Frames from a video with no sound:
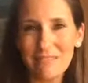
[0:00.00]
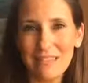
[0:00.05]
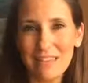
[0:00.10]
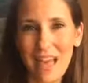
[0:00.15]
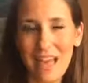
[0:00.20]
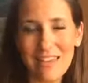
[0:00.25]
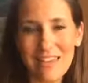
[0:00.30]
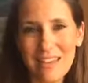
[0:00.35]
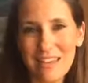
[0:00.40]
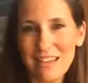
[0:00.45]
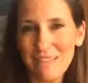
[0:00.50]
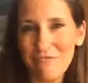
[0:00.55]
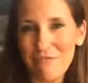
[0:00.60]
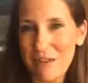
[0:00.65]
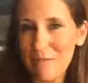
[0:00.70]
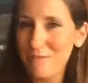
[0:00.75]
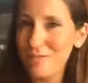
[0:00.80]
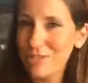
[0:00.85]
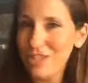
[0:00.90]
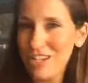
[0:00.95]
I think
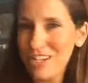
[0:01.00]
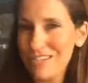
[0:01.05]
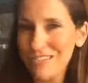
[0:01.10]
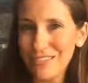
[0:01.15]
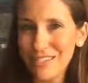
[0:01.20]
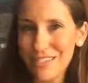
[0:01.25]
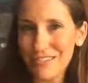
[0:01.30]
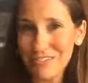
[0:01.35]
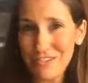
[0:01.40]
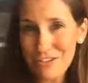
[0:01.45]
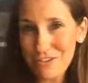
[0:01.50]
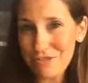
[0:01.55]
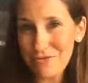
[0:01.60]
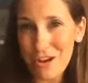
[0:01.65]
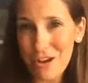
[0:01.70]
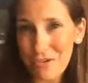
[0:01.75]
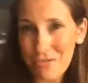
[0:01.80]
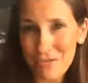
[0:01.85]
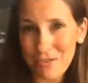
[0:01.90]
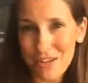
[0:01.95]
Frappuccinos are the new
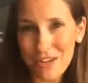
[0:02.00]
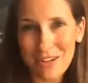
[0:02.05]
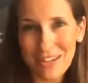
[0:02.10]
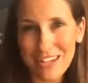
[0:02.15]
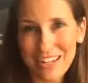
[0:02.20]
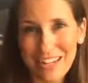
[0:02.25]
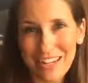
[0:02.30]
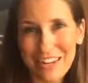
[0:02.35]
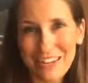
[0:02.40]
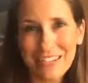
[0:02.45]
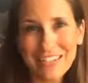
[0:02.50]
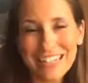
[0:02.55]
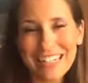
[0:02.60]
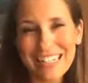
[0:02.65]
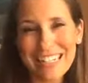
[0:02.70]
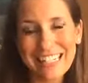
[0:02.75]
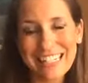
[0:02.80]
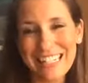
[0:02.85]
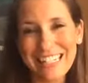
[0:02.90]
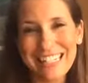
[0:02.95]
Coke. You know,
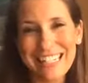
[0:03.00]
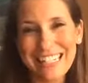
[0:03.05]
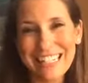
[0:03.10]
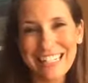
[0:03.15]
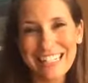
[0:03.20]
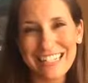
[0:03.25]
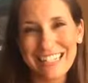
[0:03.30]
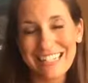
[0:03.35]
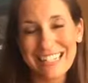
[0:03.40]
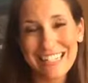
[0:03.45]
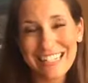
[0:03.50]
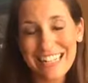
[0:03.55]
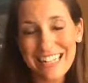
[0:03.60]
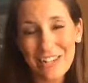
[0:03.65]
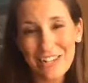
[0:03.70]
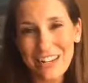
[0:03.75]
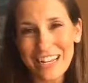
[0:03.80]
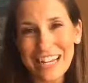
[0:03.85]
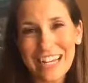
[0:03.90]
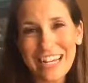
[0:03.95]
it's like
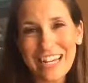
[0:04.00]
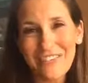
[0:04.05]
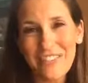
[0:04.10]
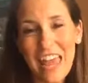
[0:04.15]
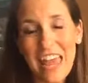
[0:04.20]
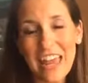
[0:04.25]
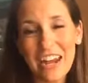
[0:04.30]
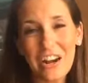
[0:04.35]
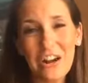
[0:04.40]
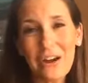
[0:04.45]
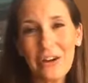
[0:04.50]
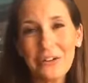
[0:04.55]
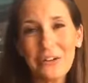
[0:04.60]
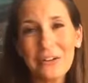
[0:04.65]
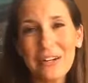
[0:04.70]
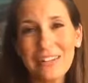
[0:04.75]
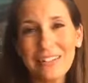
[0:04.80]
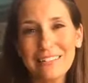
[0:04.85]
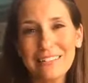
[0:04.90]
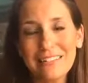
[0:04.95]
drinking a can of Coke,
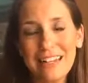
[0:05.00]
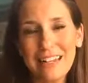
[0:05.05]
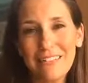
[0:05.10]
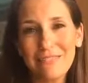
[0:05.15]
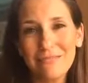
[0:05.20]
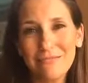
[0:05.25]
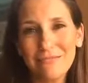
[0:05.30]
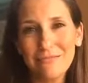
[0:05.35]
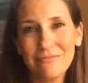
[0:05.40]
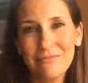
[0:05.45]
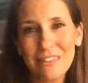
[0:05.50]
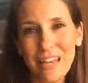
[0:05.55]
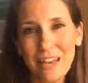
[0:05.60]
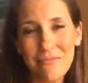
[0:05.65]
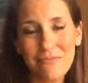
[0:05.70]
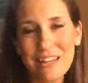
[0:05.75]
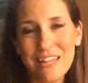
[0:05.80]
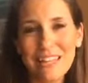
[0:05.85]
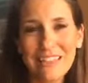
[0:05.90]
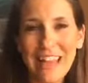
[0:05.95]
and
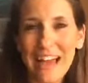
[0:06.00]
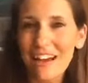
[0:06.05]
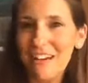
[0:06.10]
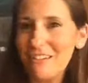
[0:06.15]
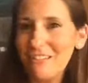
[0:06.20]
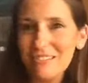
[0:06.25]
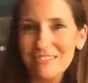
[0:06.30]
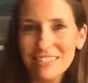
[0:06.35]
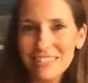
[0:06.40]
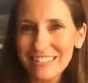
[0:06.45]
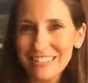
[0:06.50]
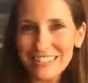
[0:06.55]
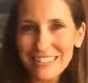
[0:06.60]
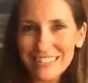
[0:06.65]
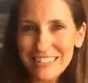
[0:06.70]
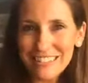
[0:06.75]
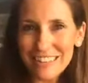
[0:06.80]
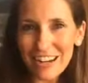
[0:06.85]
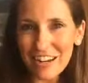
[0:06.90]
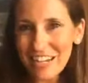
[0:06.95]
yet we allow
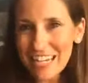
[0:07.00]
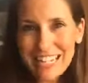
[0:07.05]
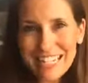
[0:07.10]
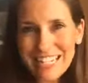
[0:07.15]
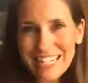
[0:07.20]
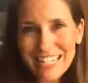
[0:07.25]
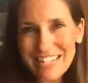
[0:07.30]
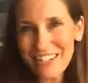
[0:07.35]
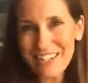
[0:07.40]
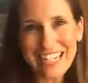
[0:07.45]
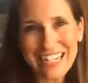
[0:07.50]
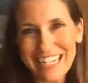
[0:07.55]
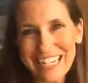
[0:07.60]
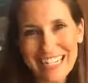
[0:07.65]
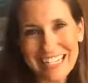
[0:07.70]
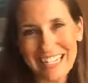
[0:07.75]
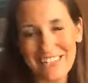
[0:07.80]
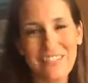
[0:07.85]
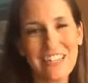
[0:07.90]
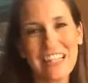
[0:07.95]
our kids to drink it
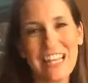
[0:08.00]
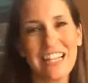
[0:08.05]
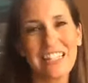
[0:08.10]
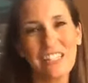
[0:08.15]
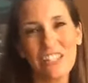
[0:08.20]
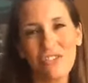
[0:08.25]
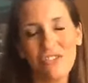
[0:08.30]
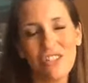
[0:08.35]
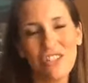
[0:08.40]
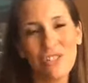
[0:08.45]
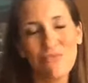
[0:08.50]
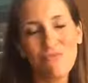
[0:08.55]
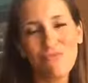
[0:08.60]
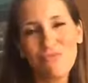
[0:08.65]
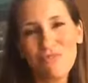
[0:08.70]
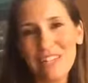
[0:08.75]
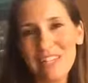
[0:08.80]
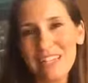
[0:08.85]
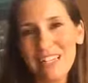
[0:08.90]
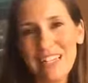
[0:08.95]
and stuff like that. So just
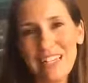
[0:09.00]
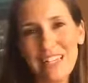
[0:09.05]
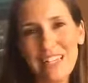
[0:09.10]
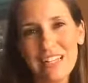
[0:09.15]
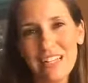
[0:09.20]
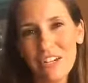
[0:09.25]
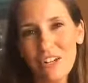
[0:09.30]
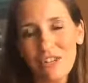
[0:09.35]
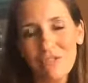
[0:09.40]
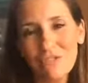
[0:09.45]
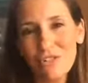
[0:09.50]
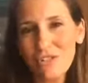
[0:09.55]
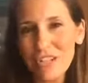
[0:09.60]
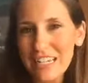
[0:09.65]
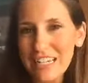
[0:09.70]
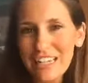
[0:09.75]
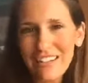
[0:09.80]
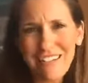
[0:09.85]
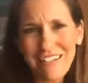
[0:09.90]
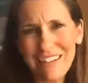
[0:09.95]
really, you know,
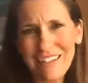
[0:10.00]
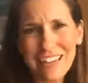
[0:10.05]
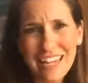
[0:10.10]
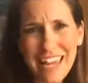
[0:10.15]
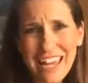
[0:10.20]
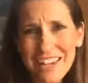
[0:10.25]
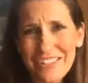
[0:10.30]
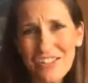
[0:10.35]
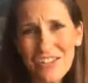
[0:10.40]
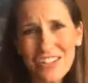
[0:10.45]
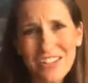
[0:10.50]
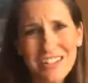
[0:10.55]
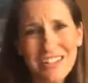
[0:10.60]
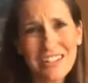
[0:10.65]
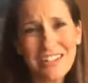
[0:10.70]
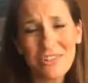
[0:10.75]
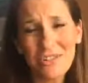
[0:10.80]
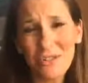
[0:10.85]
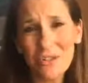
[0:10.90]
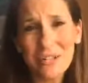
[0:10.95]
drink it on occasion,
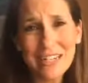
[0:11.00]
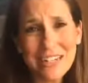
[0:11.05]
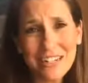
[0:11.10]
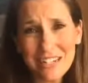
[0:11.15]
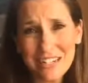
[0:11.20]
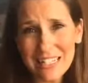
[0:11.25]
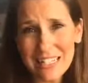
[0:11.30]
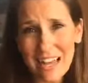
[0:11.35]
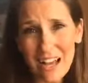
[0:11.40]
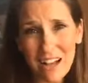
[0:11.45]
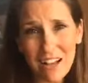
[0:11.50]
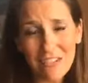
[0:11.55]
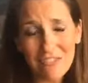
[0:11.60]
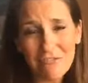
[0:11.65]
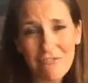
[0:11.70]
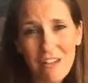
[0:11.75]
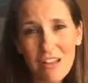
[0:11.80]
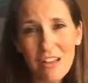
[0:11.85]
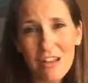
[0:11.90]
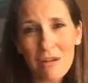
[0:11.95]
enjoy yourself,
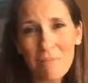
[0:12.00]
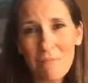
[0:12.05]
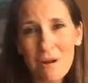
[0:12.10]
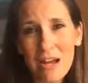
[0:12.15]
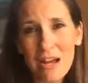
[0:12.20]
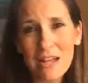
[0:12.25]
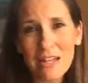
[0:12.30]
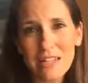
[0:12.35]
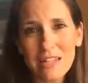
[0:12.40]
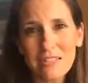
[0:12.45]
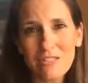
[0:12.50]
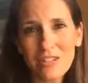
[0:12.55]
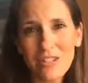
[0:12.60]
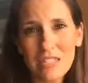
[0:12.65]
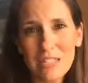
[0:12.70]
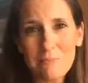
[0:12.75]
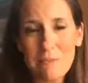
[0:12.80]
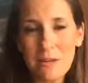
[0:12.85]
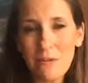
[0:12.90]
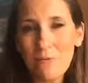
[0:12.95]
but
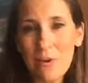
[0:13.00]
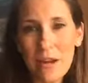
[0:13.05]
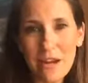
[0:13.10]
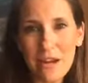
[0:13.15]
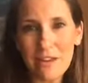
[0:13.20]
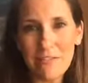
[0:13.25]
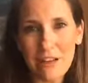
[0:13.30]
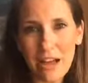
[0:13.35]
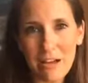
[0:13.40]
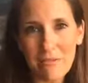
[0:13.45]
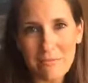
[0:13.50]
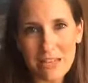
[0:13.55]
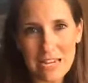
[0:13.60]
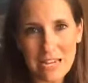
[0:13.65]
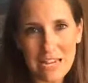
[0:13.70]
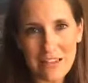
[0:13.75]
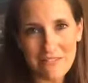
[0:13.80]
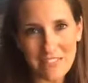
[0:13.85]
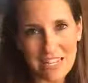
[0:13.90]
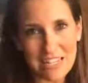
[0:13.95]
just beware of how
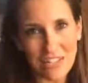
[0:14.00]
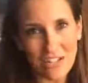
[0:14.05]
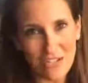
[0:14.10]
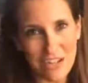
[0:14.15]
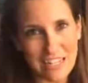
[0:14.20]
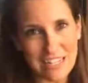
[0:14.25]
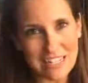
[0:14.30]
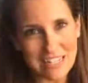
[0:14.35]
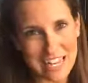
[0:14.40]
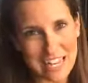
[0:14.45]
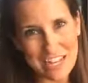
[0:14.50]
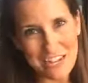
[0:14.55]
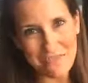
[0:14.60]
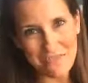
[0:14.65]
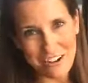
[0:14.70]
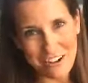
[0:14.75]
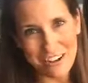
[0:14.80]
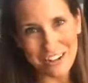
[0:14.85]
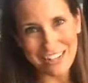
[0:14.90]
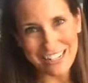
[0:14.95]
many of these drinks that you
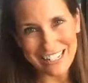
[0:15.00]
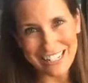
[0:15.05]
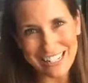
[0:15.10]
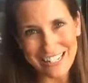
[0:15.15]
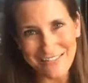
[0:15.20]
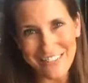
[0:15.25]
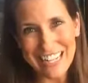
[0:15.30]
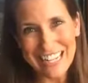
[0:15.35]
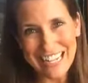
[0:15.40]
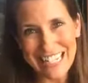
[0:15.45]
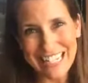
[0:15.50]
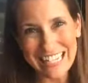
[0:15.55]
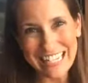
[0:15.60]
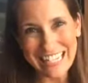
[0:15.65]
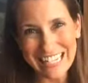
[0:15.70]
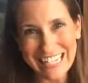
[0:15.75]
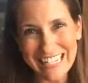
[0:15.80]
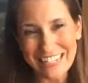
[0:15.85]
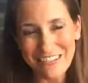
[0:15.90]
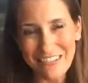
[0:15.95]
are consuming, because it
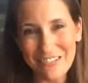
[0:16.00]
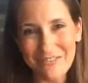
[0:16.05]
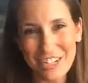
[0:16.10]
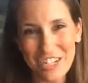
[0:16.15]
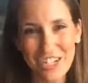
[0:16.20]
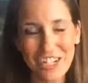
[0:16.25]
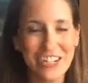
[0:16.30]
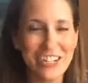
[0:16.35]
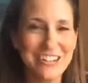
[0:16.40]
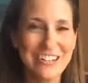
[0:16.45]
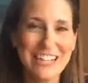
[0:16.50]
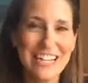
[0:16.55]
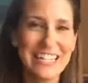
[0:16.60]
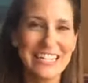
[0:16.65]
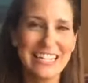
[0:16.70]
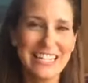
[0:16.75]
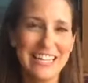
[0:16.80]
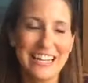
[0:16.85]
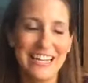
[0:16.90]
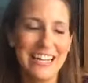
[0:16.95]
is loaded with sugar, and
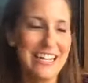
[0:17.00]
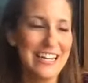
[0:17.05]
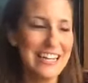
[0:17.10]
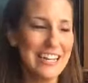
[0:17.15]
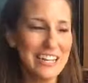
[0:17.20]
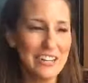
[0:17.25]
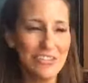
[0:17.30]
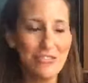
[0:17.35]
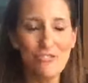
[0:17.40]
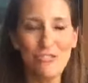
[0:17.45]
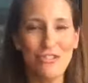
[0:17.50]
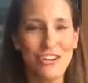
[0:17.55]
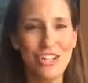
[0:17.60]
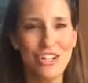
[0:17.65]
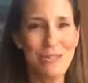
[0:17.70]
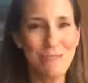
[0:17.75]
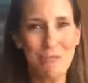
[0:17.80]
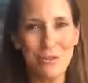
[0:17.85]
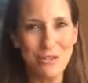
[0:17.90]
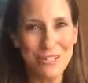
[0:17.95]
that's the
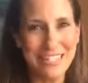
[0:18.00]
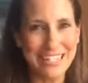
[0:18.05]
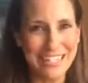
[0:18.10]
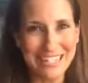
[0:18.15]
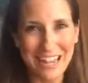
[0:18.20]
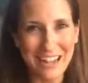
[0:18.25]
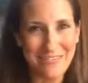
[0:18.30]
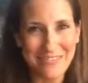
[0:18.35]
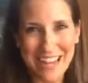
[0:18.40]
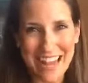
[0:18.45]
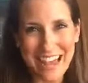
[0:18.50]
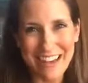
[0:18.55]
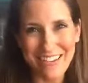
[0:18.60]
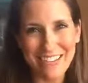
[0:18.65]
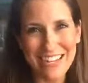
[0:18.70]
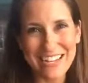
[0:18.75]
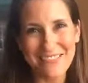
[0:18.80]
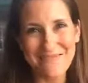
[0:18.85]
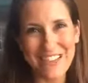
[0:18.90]
nutrition person coming out in